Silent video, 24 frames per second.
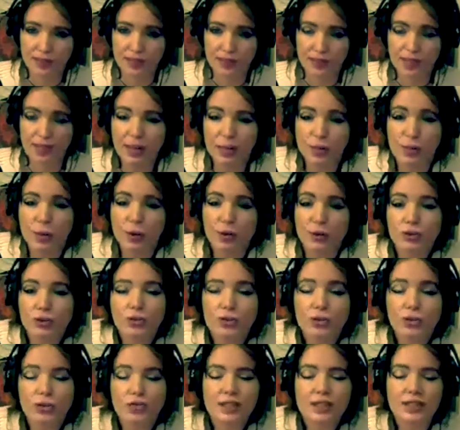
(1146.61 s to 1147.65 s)
and what
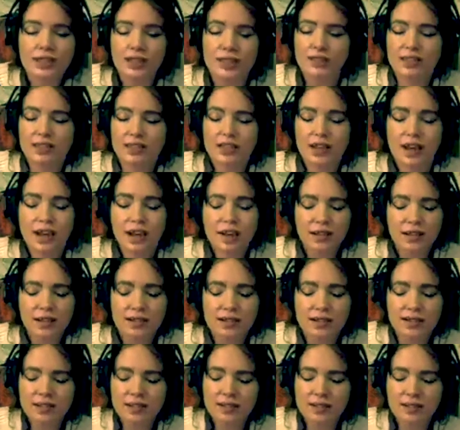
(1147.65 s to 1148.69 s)
truly sustains
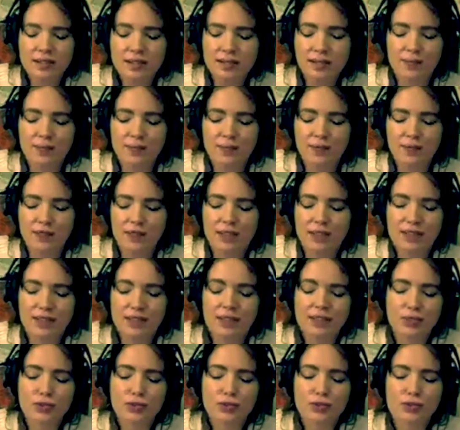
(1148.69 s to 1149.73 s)
us and
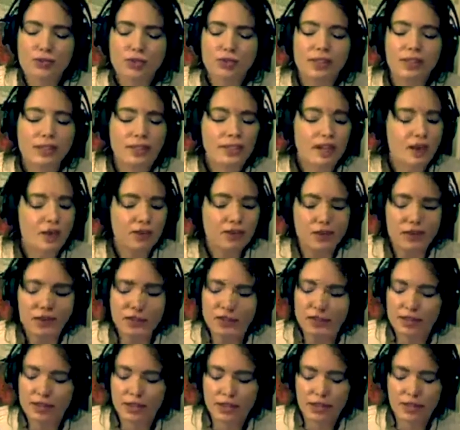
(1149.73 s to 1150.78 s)
truly
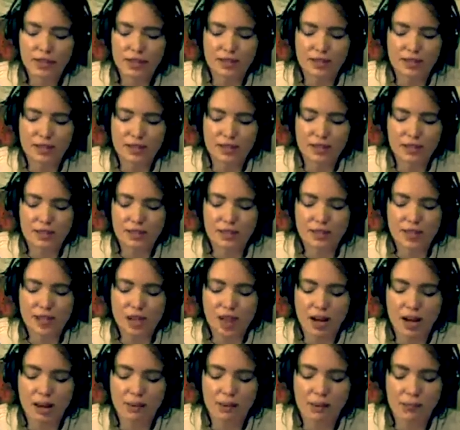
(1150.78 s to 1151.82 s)
nourishes us at this
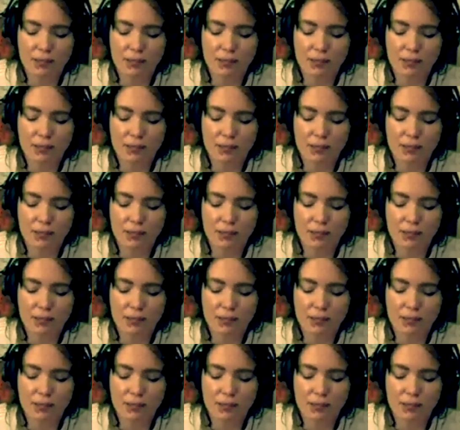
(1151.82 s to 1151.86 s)
time.